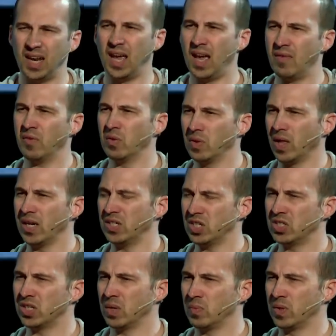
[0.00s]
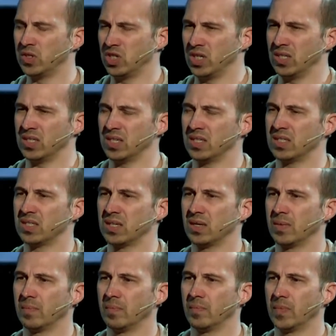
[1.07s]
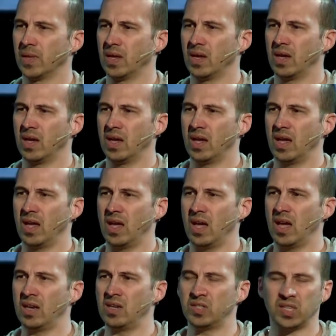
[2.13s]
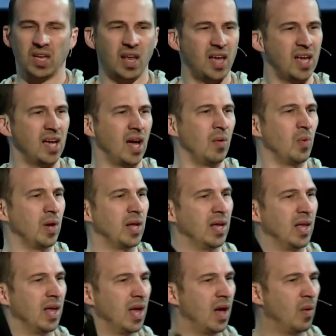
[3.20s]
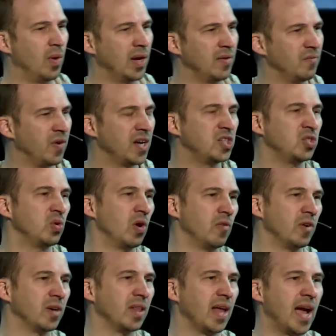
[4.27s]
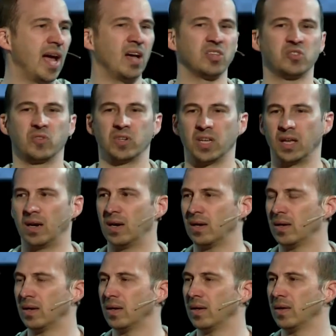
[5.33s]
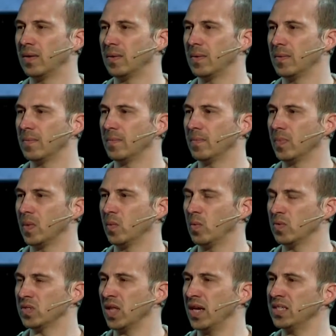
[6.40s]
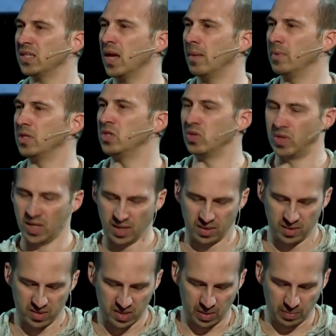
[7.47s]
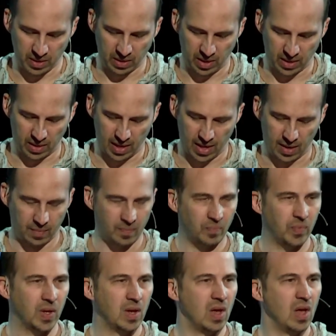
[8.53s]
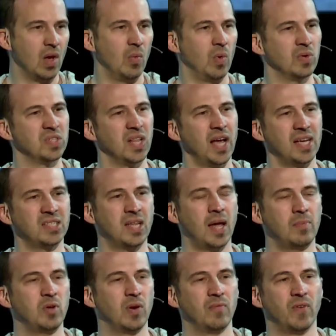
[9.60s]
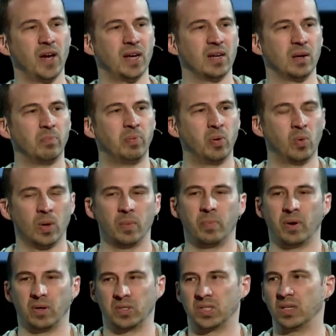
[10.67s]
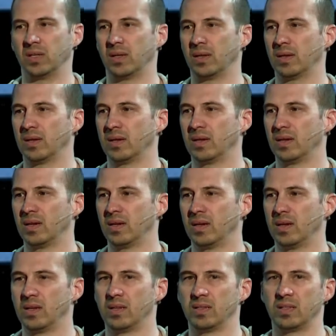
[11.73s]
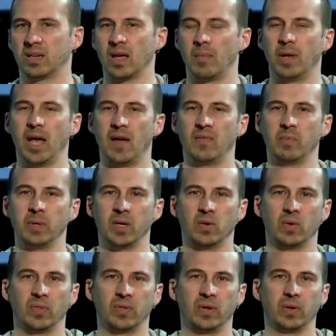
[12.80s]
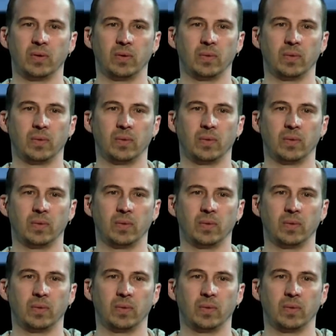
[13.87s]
have a relationship with Jesus. And you said, hey, I want to invite you over to the house for dinner. When was the last time that you did something like that? When was the last time you invited a poor person to come and have a meal with you?